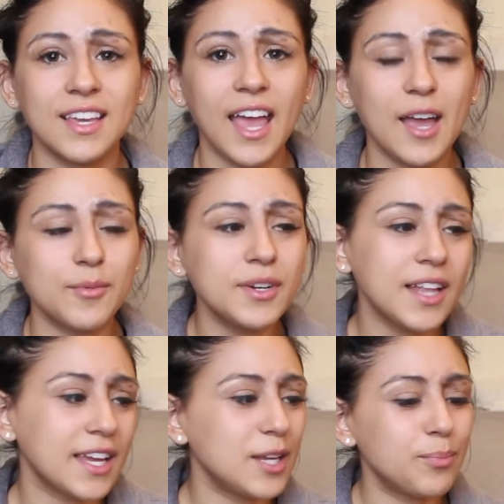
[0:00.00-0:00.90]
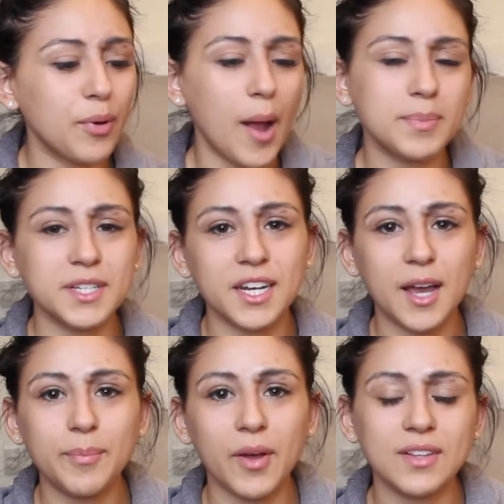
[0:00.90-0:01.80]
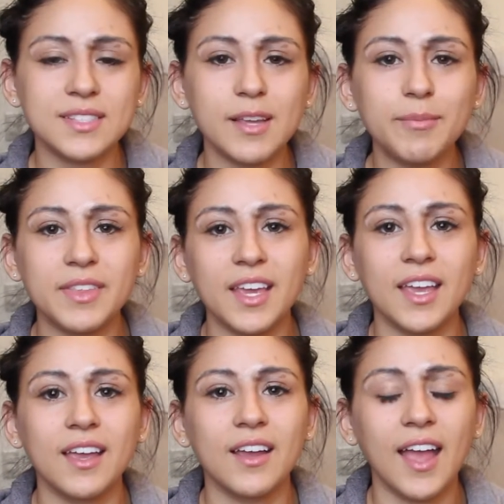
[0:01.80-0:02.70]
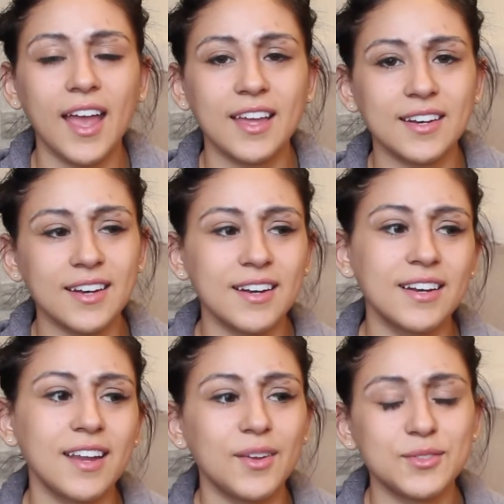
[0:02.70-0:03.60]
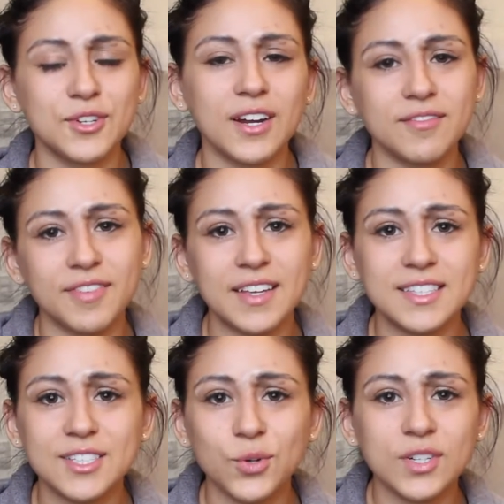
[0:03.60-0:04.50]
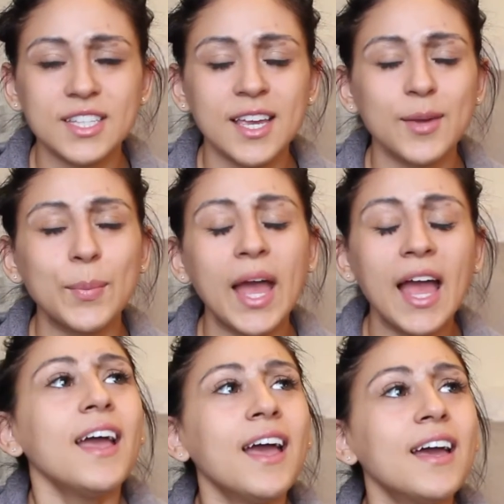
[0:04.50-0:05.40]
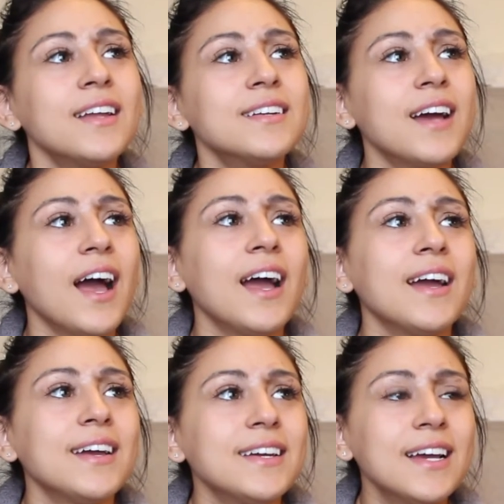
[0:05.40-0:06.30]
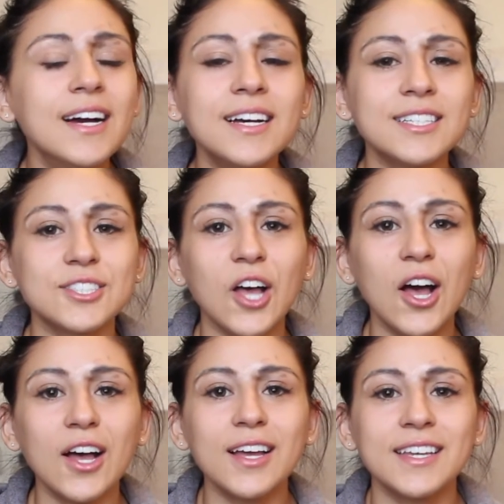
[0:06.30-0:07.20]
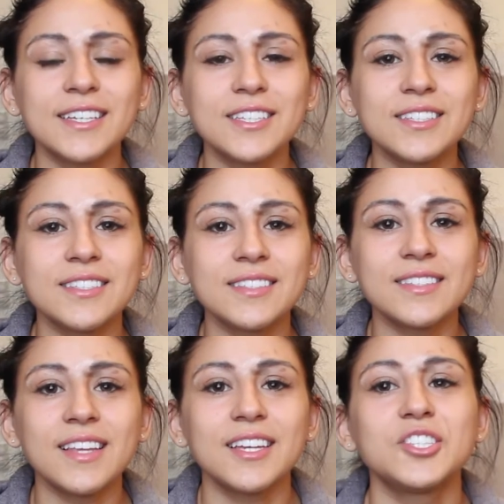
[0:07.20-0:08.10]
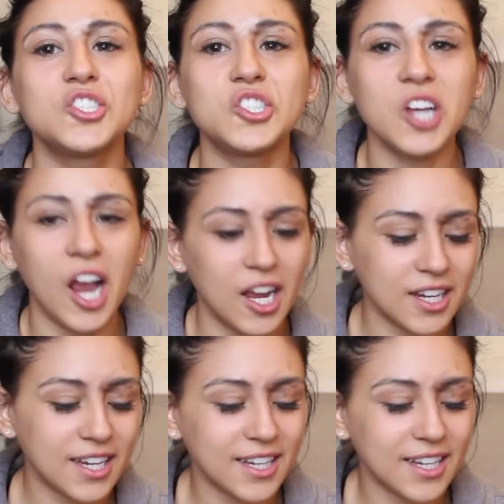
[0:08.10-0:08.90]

camera, like, he propped it up on something and he was trying to face it towards him, and I saw his junk,